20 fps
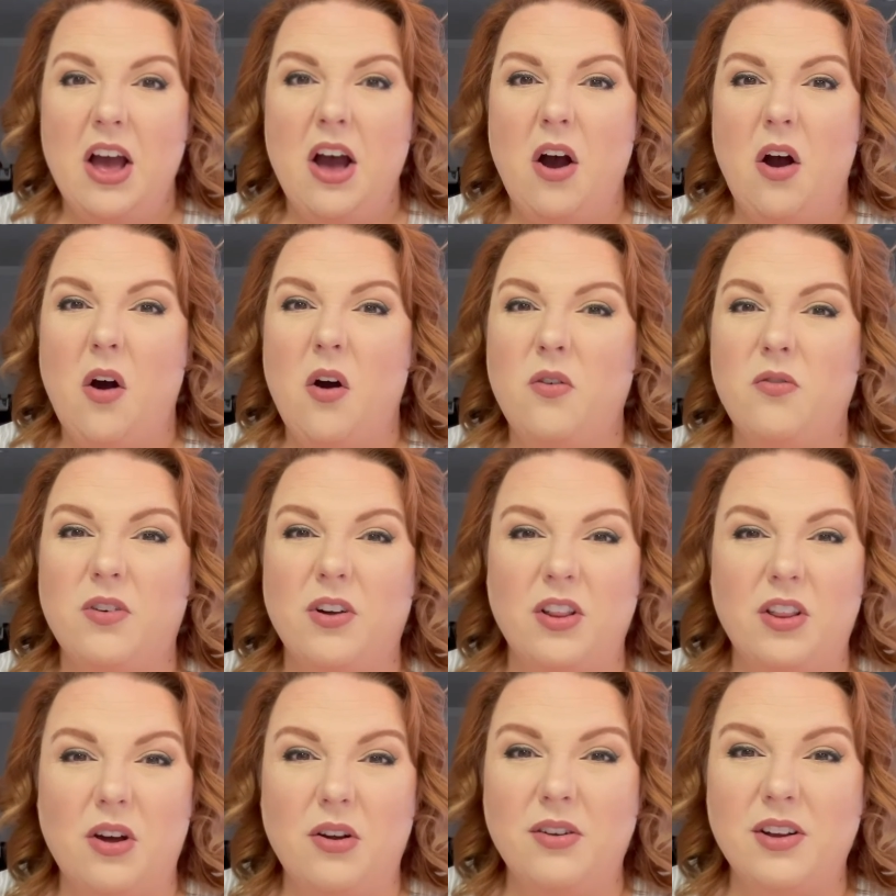
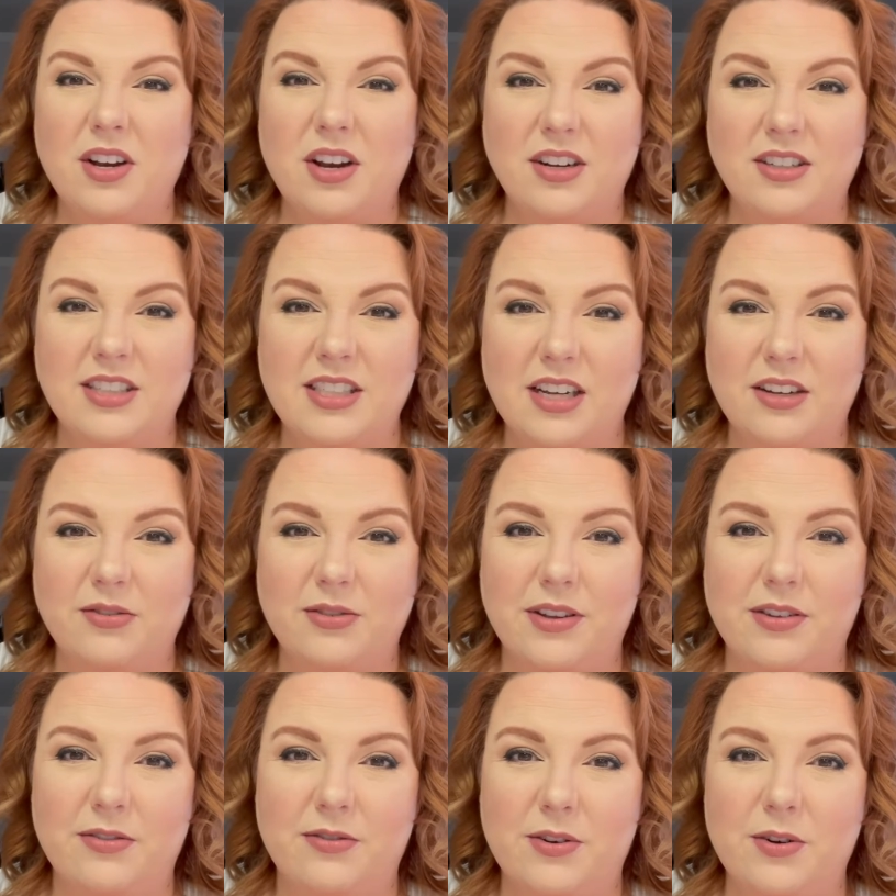overloaded ourselves
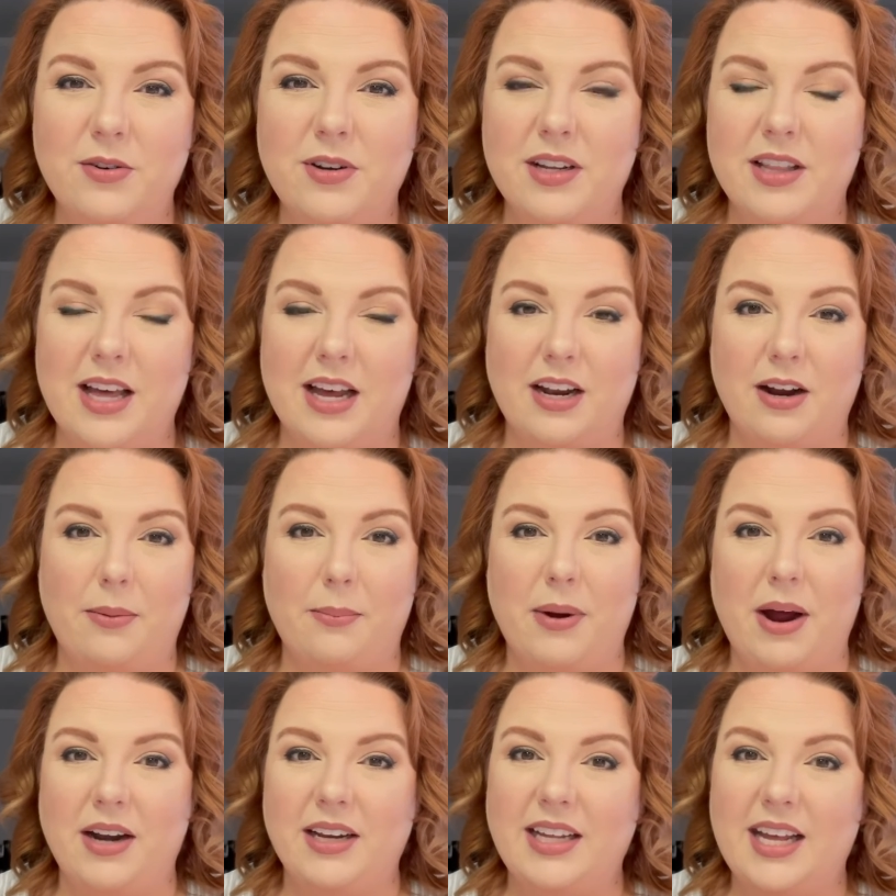with food that our
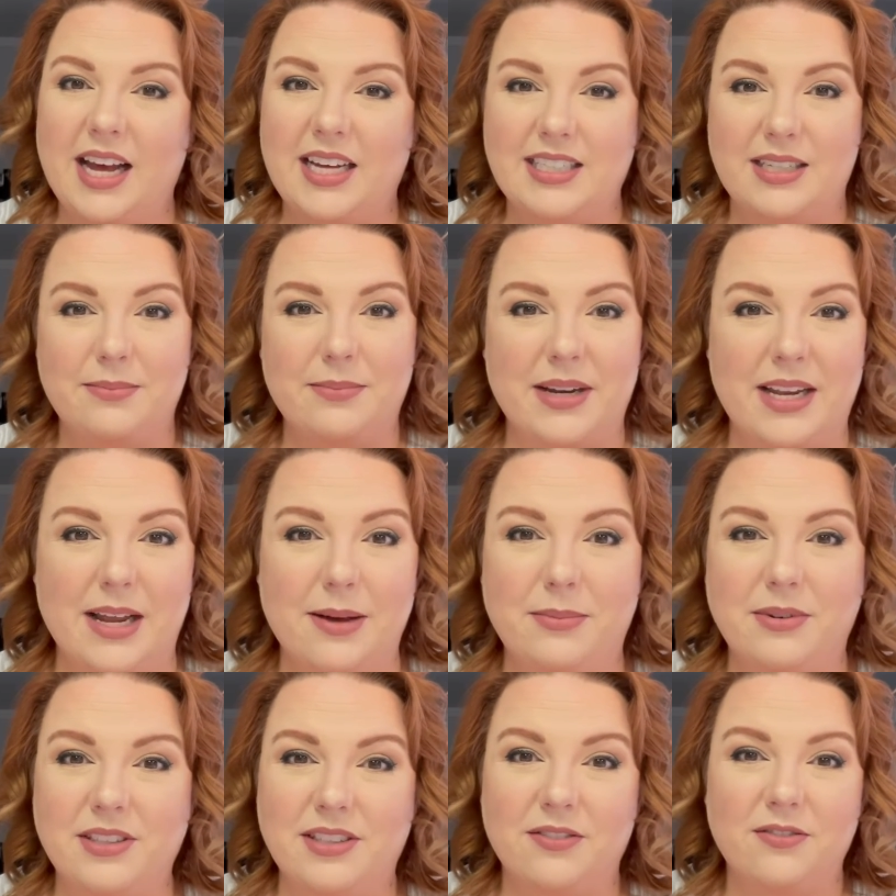body hasn't been
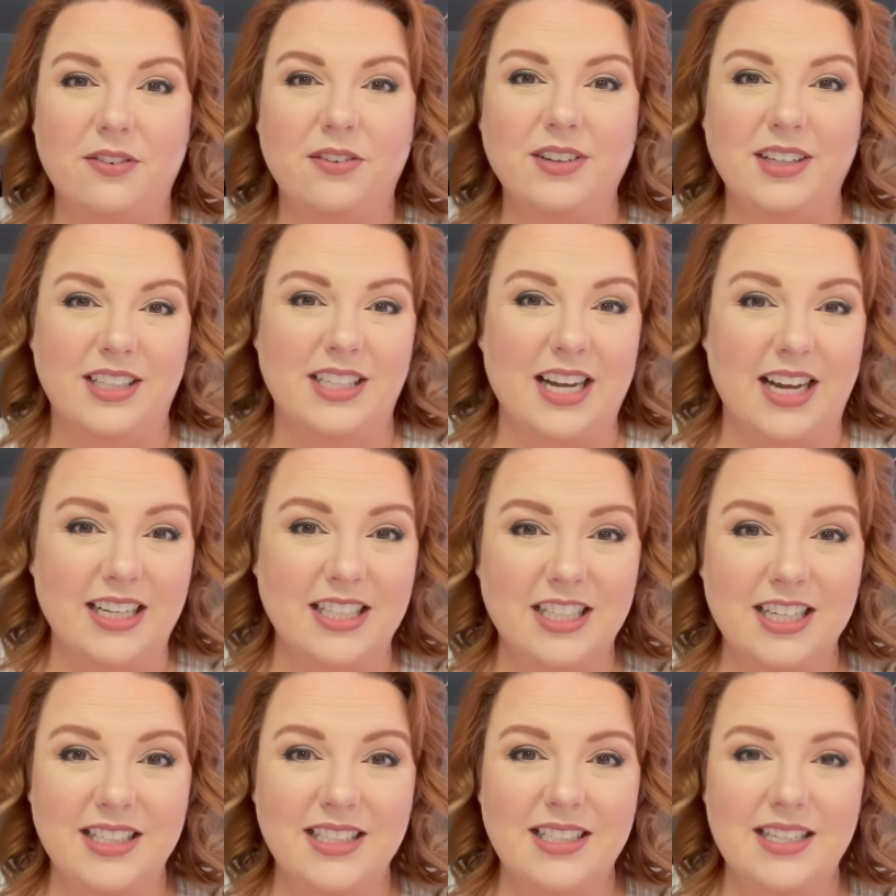able to fully
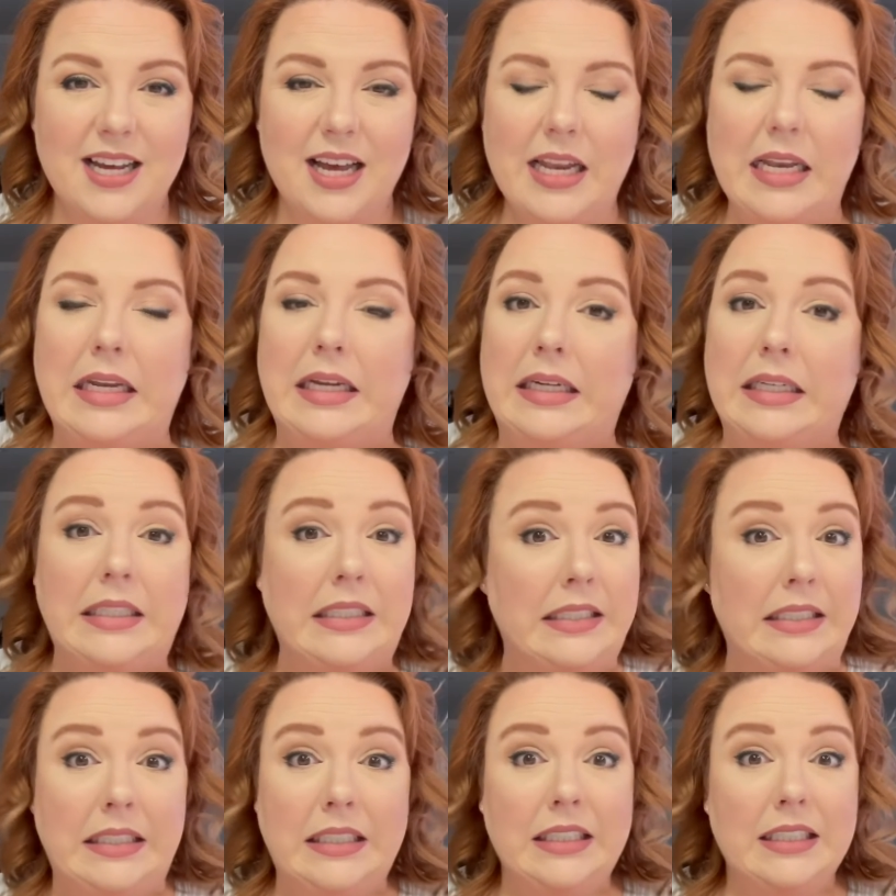digest yet,
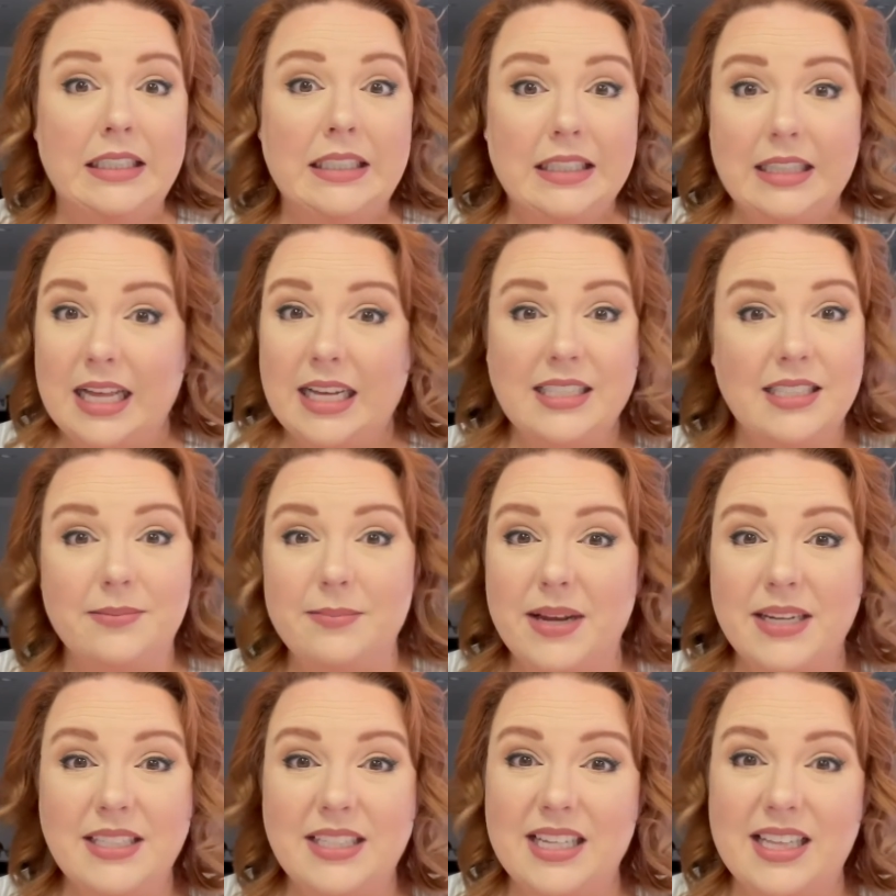that's
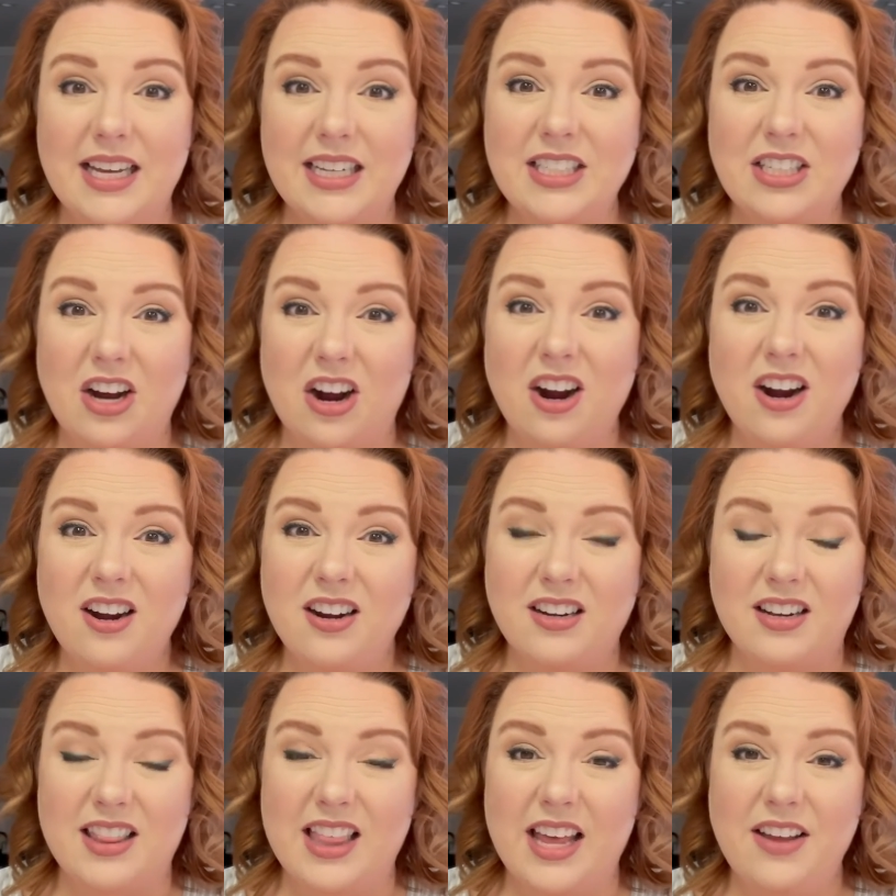messy, that's
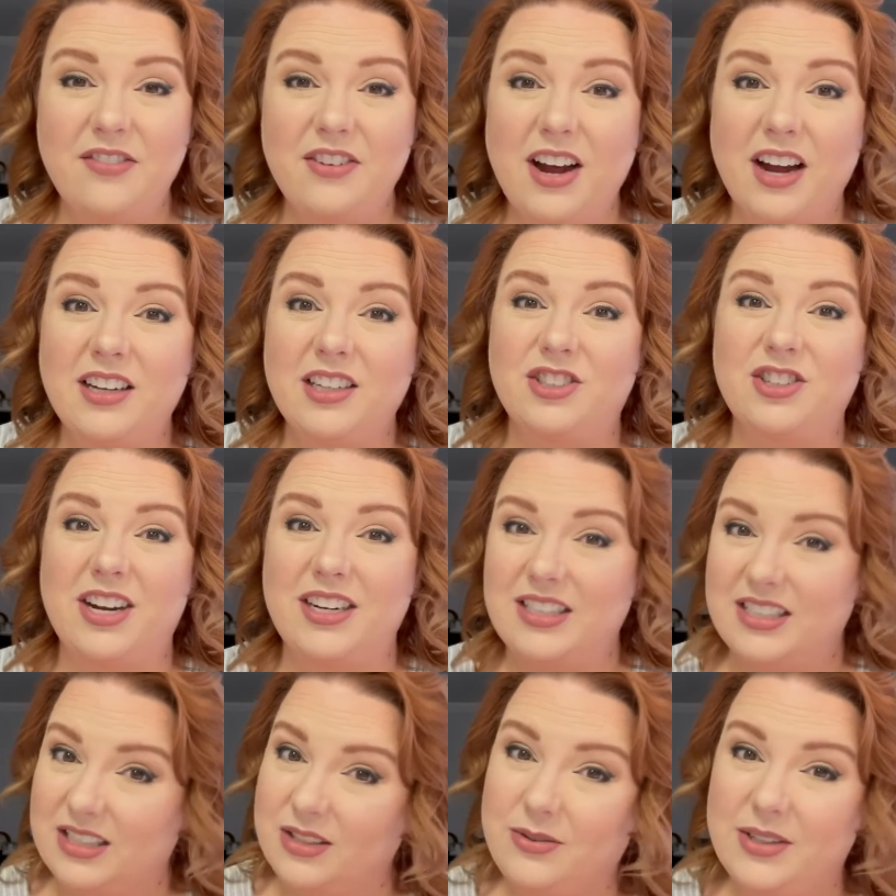hard. They've got to try
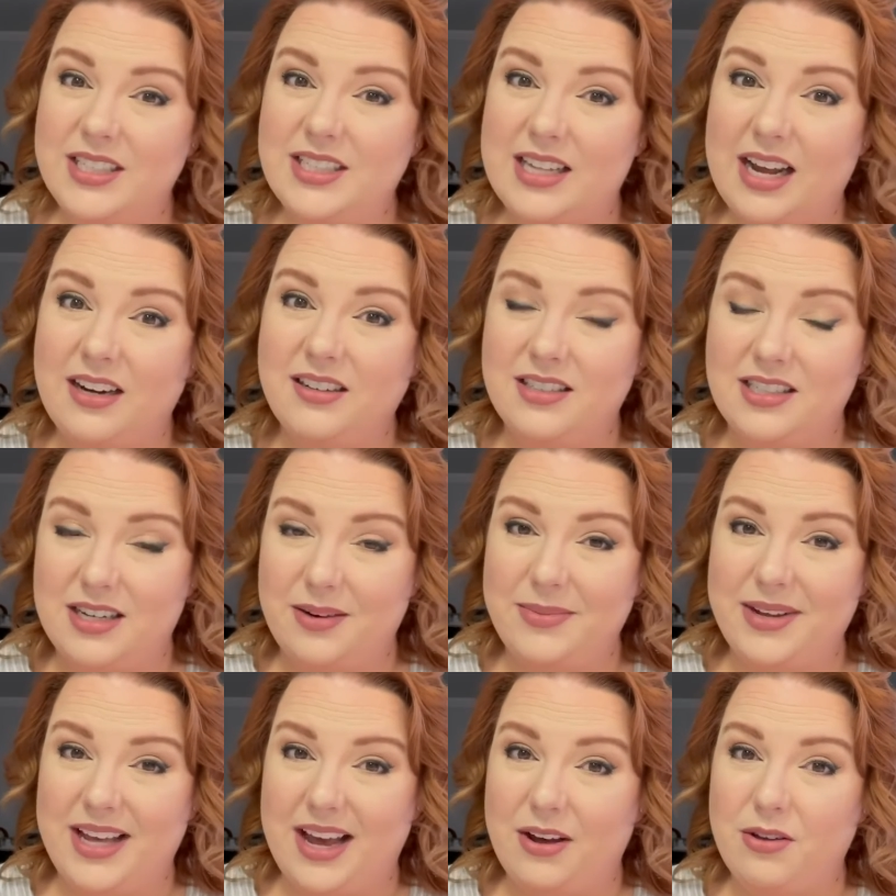to squeeze our
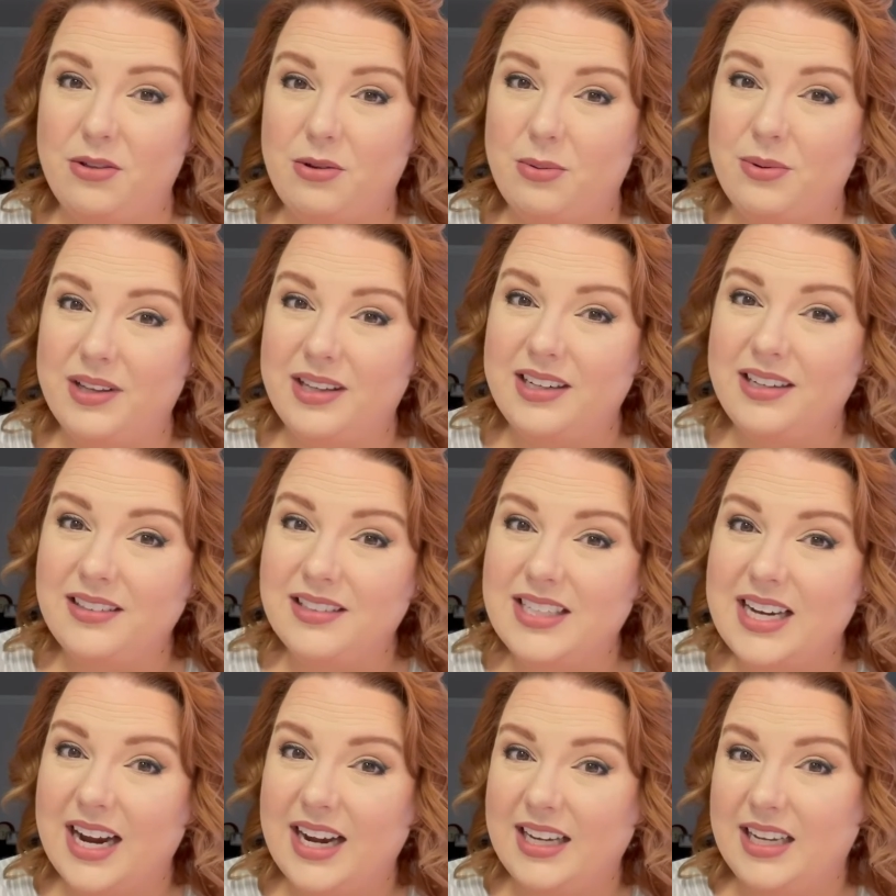stomach out through a little
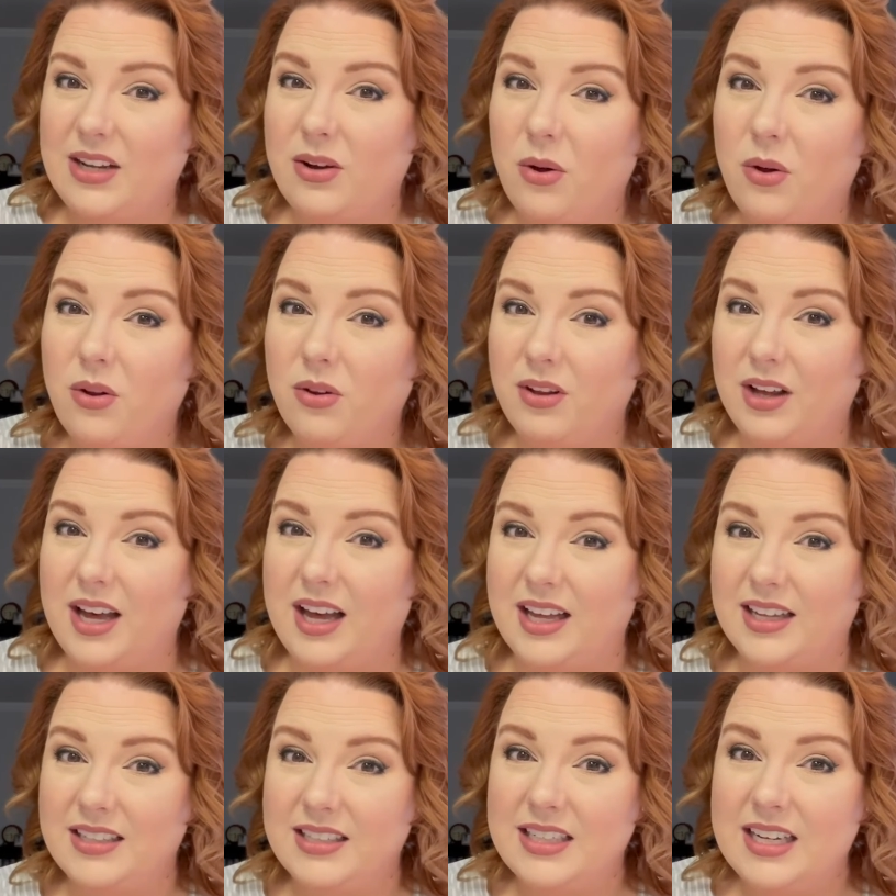tiny hole
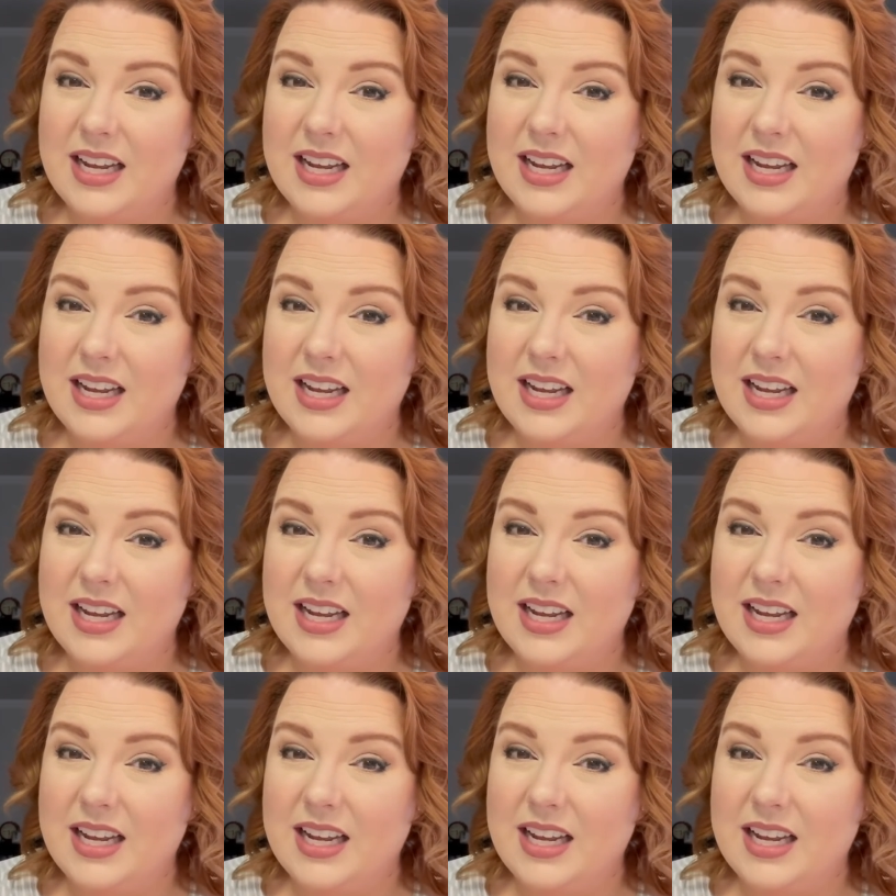cut.